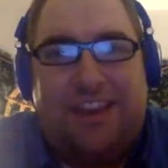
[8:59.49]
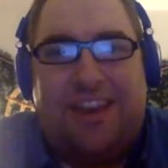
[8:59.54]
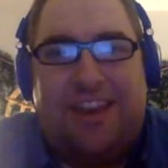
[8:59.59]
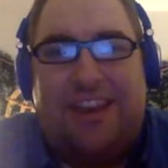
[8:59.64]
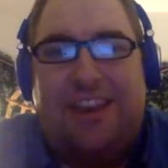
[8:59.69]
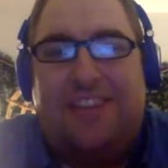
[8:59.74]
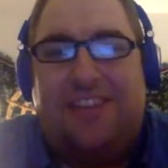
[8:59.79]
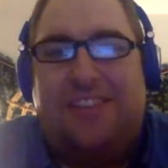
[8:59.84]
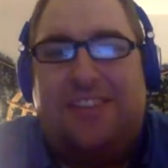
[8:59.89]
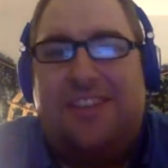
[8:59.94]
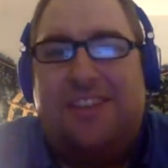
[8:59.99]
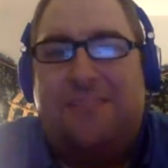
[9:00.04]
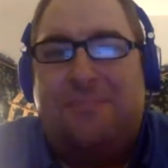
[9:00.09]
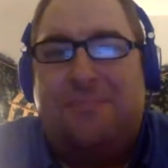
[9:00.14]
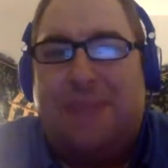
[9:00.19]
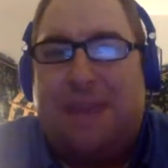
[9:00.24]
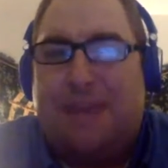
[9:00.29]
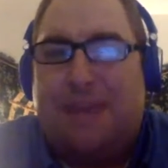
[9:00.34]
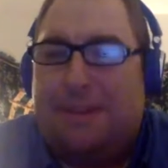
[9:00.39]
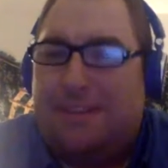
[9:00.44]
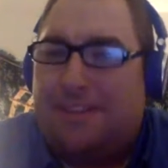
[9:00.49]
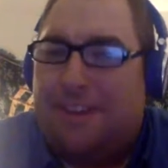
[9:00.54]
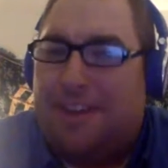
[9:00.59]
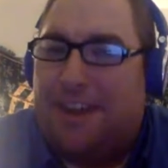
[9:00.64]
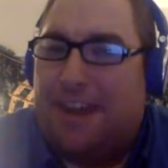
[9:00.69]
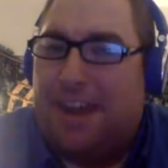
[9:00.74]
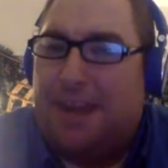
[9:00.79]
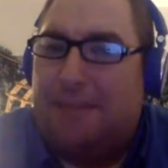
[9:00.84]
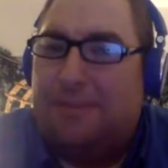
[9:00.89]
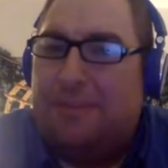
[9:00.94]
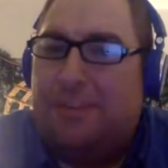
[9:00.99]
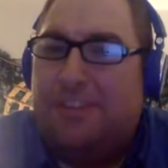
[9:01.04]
is it maybe time to